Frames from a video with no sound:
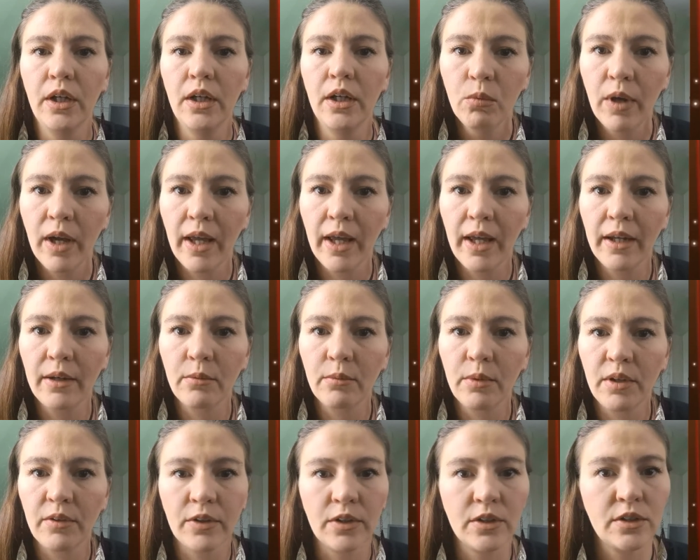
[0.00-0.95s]
when
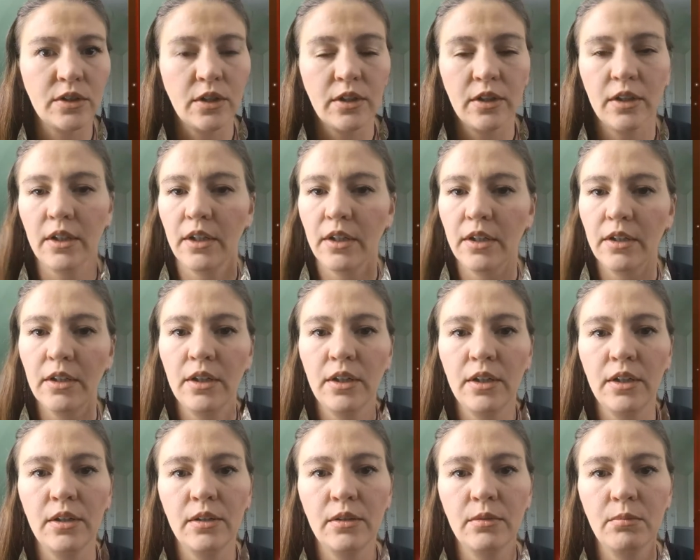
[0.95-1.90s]
we first
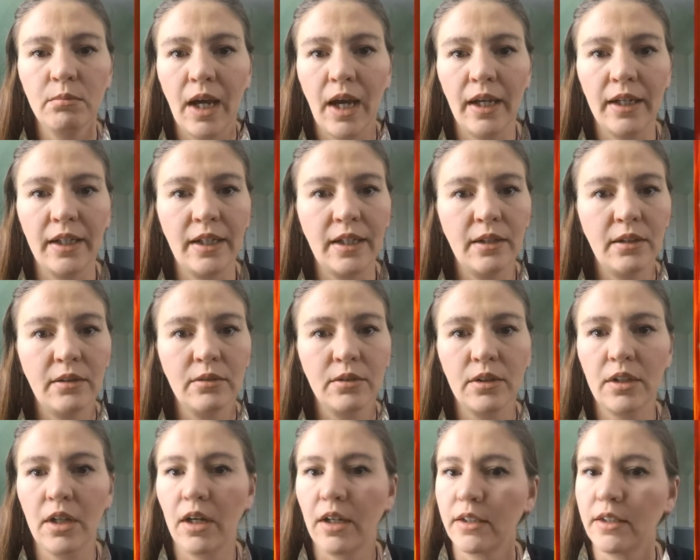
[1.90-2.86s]
started
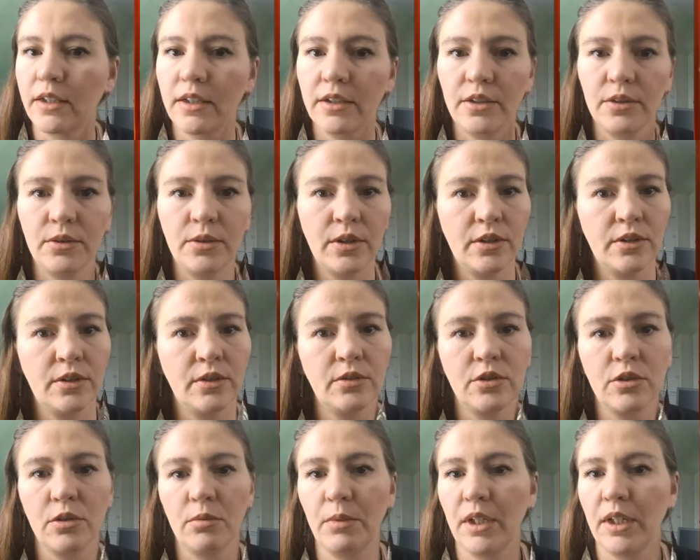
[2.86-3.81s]
adding content to her
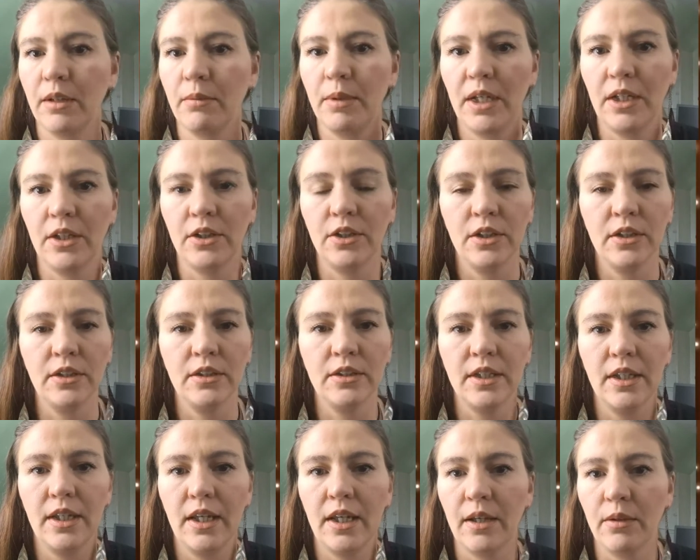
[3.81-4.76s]
social media
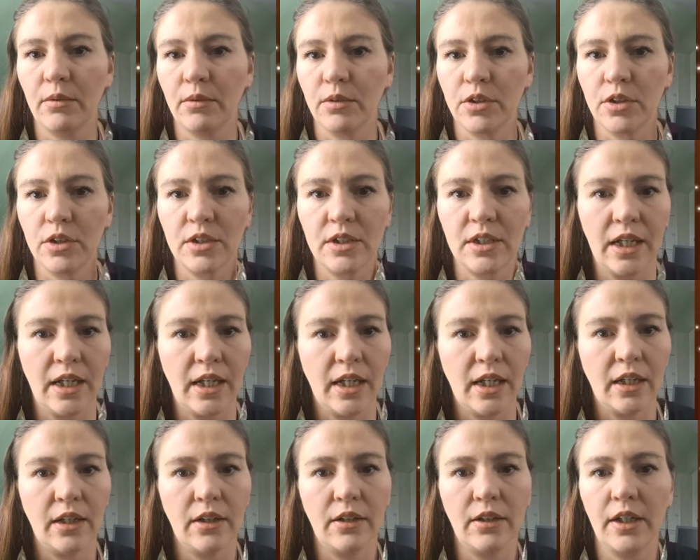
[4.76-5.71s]
pages, it was just
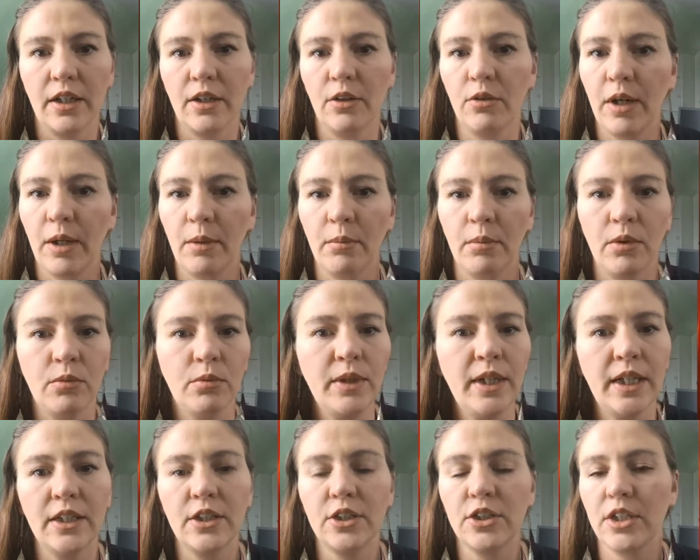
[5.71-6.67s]
getting incredible
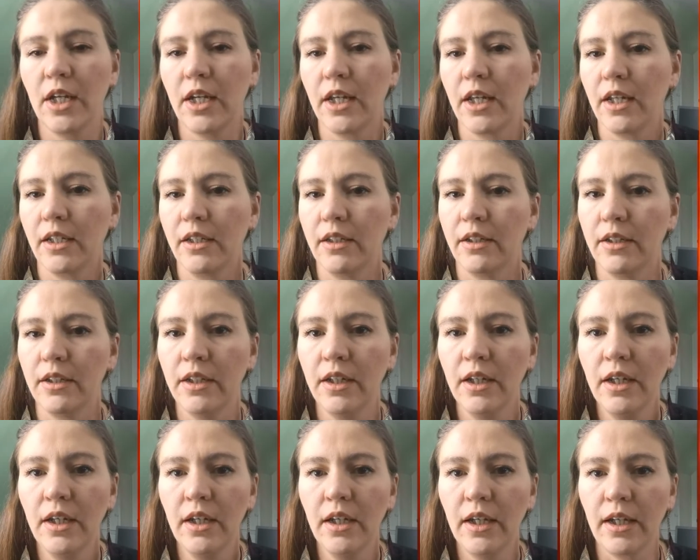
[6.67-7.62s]
reach and
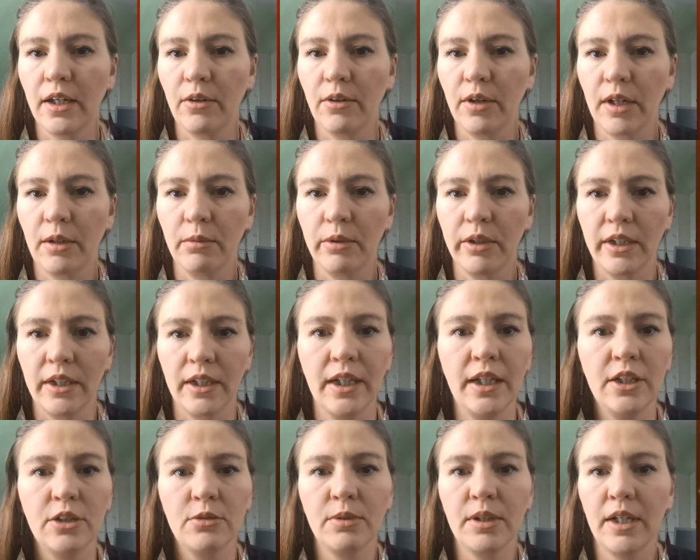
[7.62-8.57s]
incredible
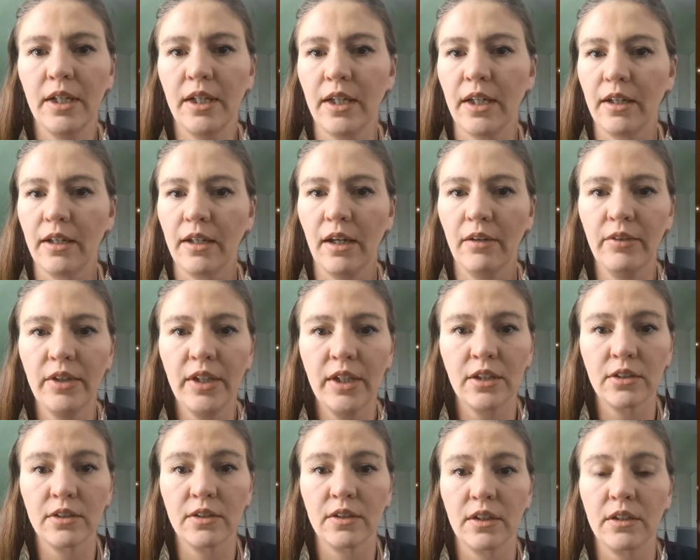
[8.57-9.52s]
engagement, and
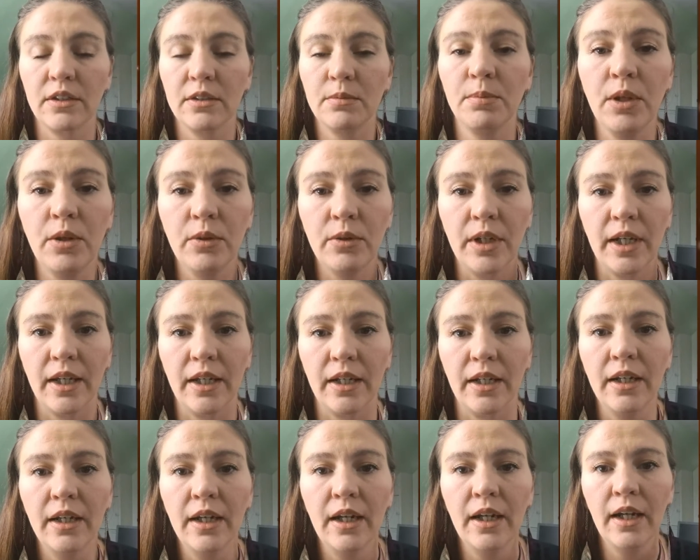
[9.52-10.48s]
everything just
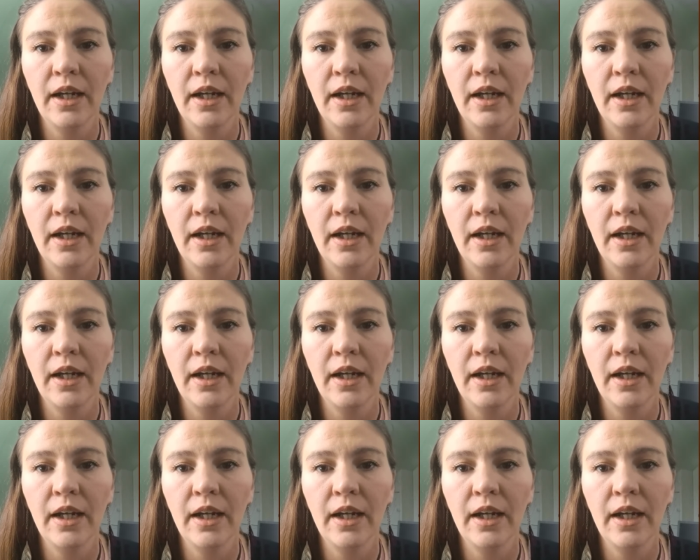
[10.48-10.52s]
exploded.